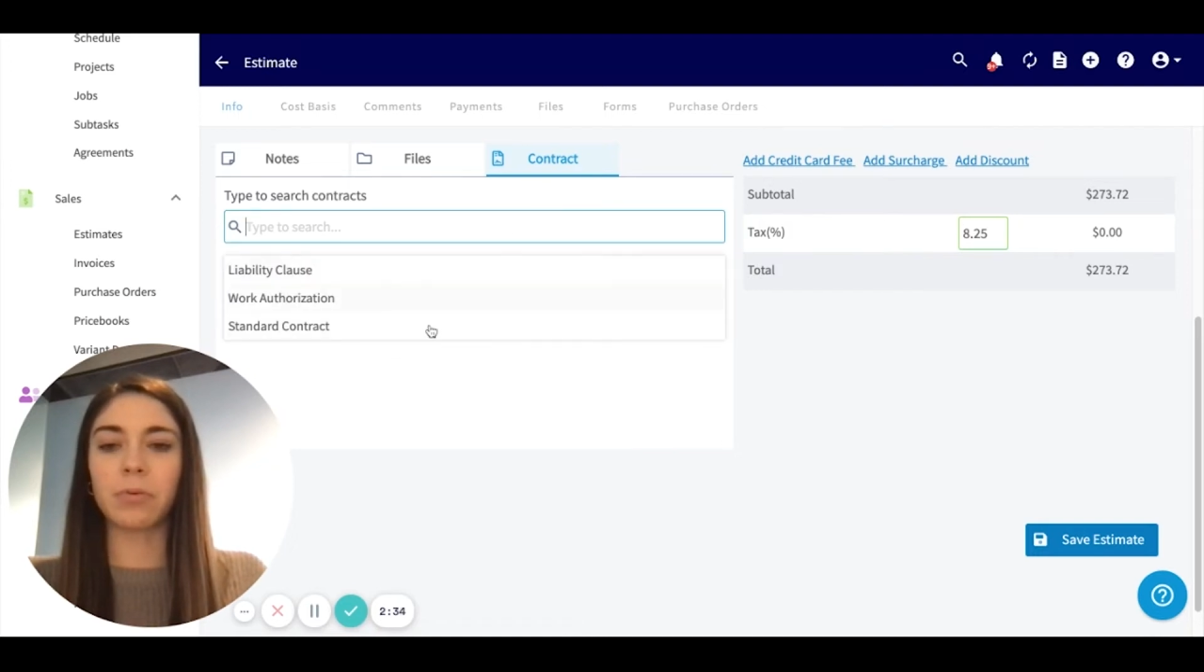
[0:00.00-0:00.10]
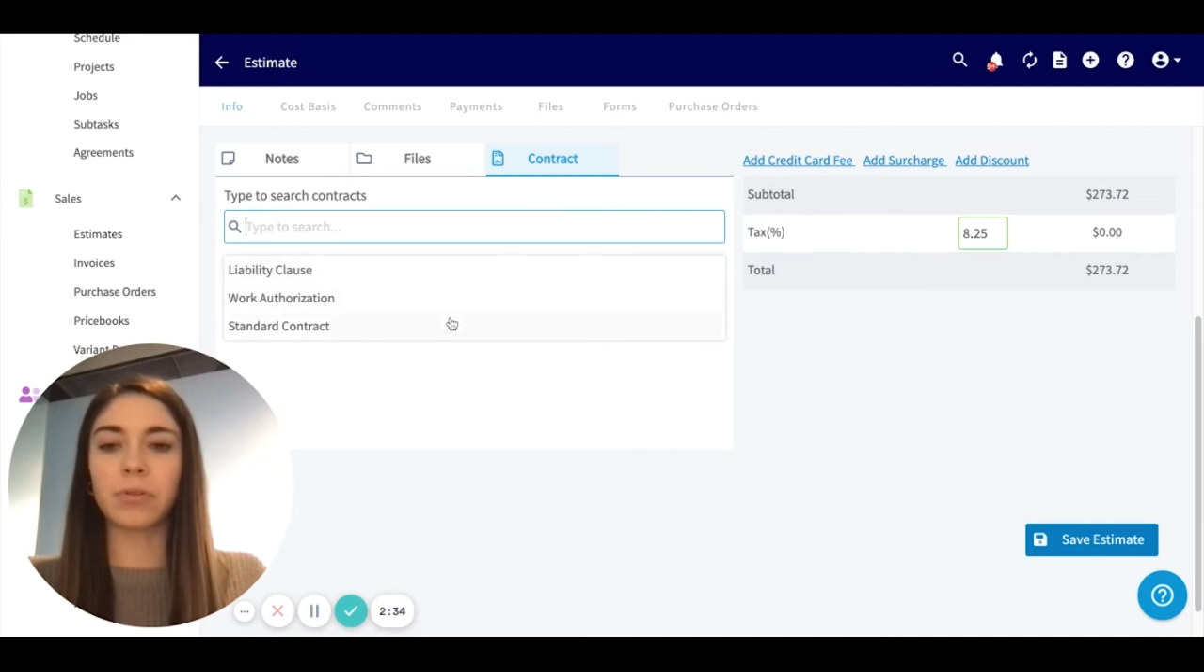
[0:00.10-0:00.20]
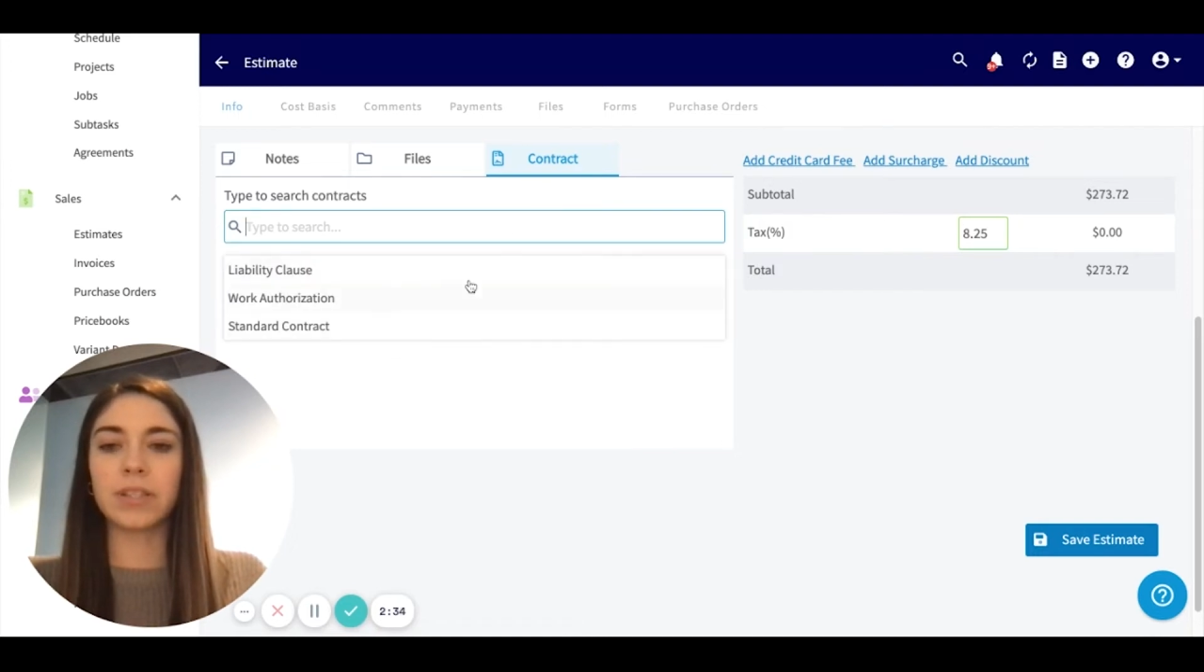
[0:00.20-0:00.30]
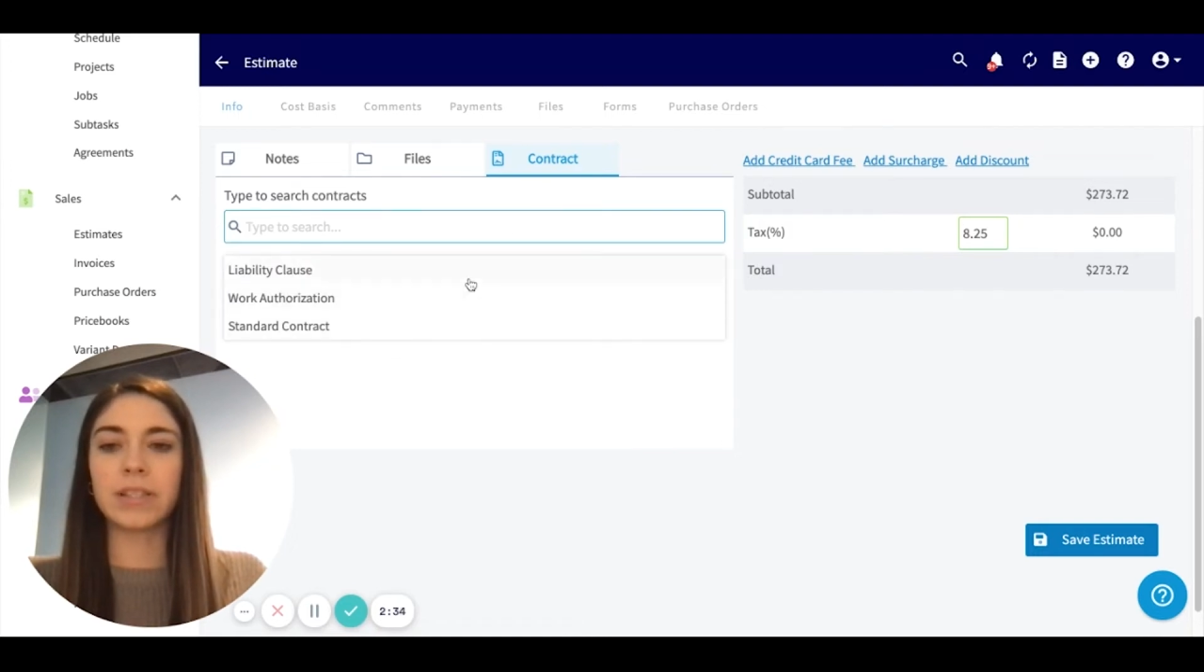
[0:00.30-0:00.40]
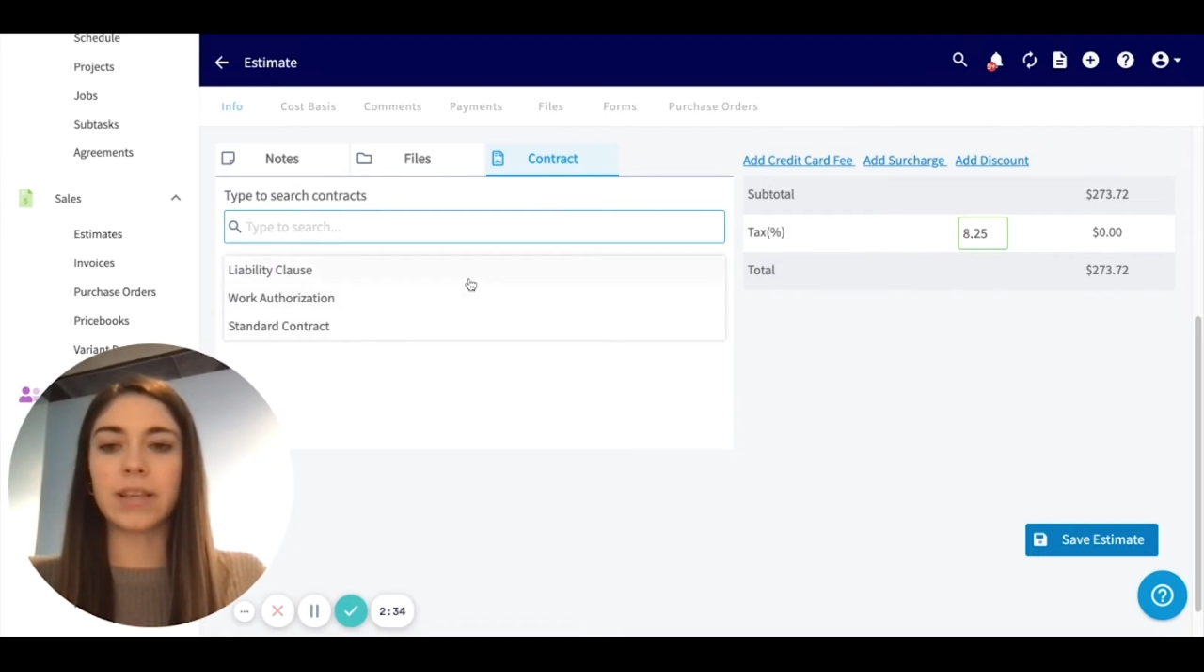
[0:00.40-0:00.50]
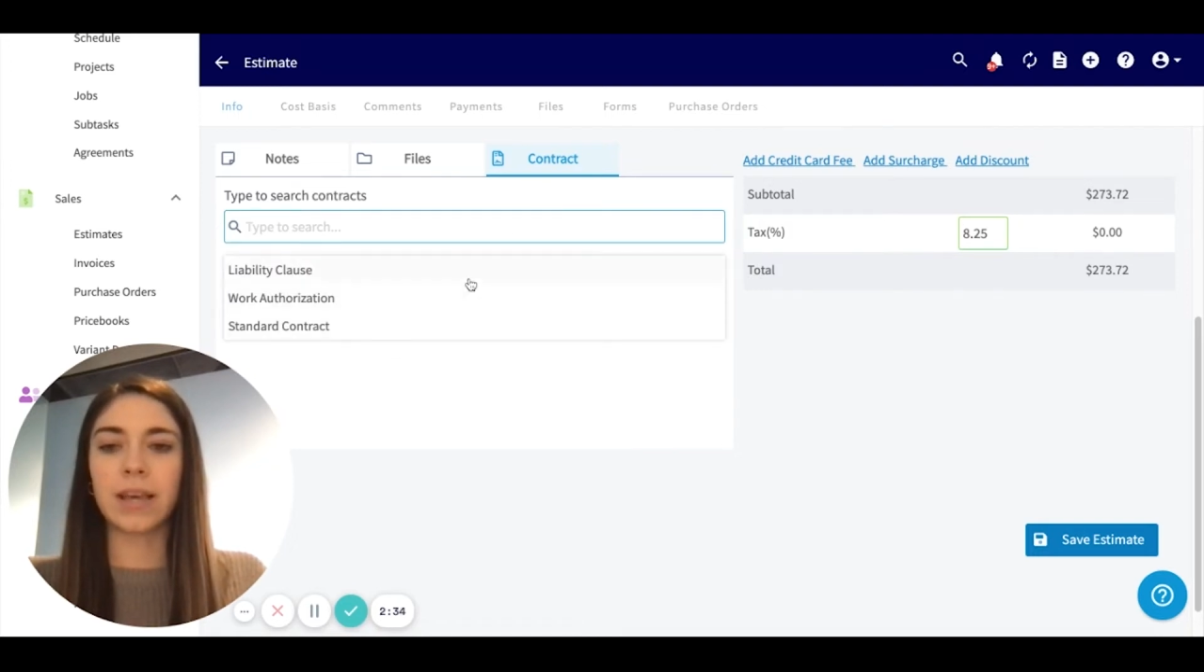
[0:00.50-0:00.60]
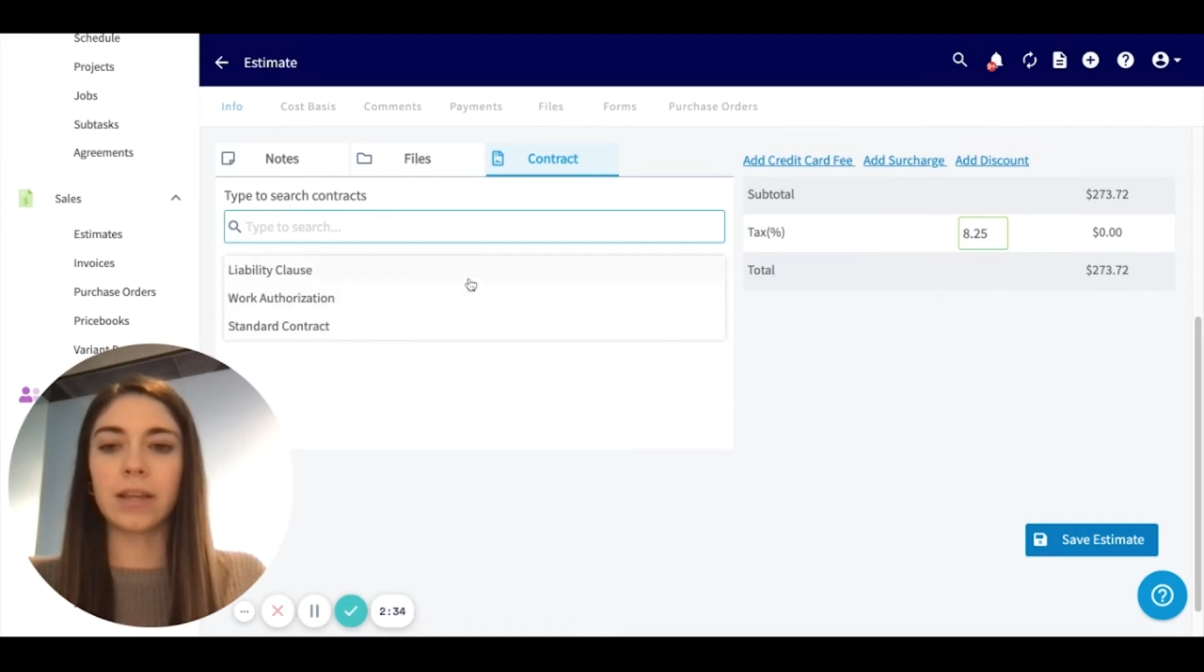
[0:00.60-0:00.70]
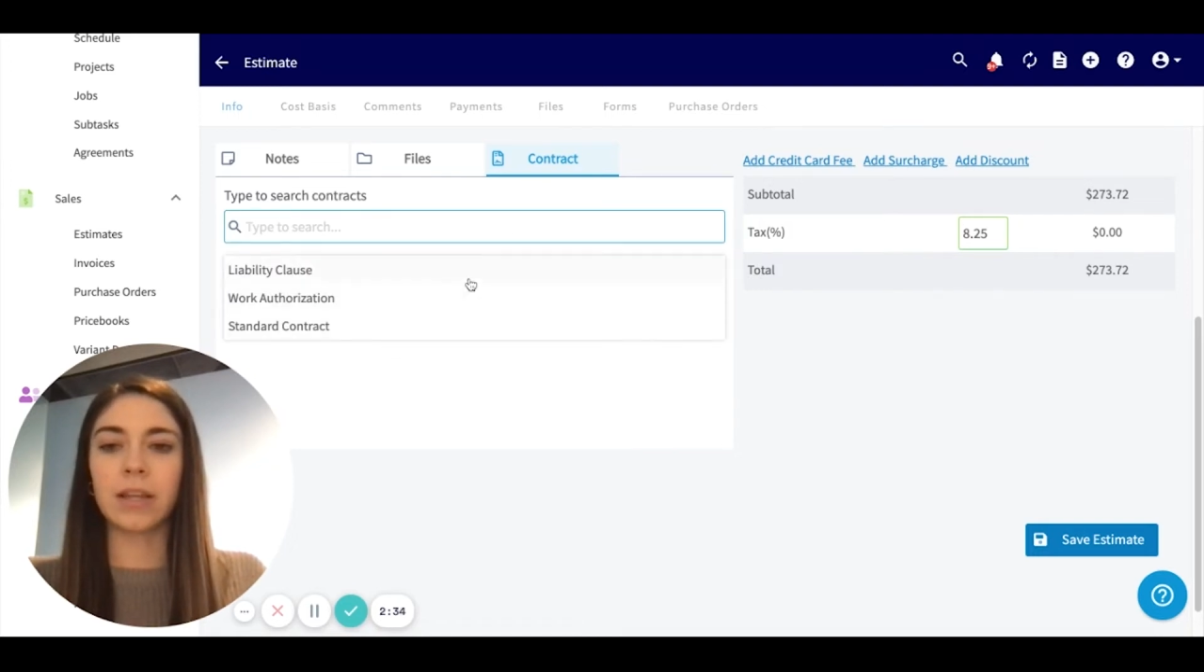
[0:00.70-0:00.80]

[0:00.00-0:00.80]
preset